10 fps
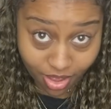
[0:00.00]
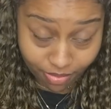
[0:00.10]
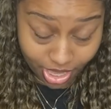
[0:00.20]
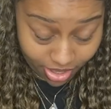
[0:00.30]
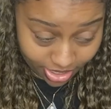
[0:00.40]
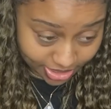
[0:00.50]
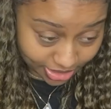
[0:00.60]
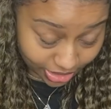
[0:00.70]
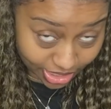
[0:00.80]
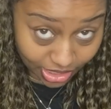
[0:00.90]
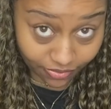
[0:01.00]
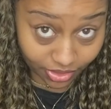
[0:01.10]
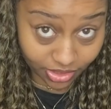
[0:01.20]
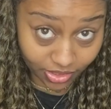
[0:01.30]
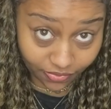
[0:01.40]
My hair is still
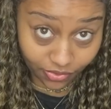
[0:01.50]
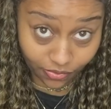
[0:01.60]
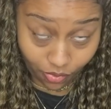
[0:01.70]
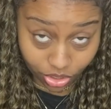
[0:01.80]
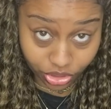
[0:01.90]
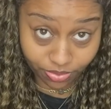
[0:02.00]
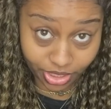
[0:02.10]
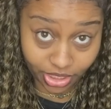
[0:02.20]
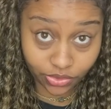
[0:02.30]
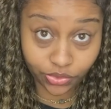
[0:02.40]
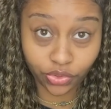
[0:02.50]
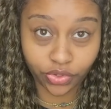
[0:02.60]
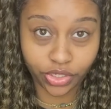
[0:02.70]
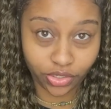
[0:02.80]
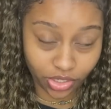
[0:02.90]
uneven. If you've watched my
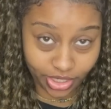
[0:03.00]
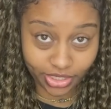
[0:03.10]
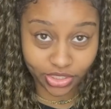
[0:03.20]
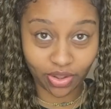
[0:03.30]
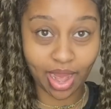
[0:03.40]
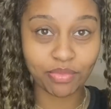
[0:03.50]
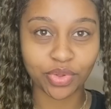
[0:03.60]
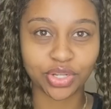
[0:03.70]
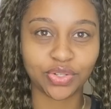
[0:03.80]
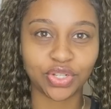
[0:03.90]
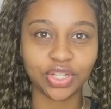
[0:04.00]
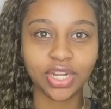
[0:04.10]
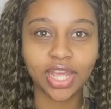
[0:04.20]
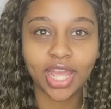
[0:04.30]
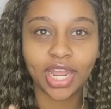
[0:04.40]
tutorial on Instagram, which you
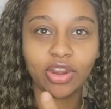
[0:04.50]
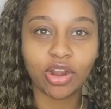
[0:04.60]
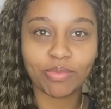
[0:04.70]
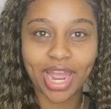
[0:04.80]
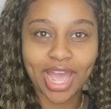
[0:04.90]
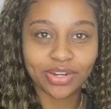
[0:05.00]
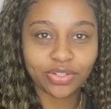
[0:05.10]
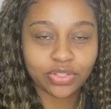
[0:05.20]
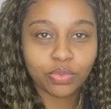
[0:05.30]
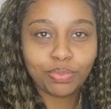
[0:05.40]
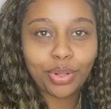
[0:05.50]
should, here are my handles.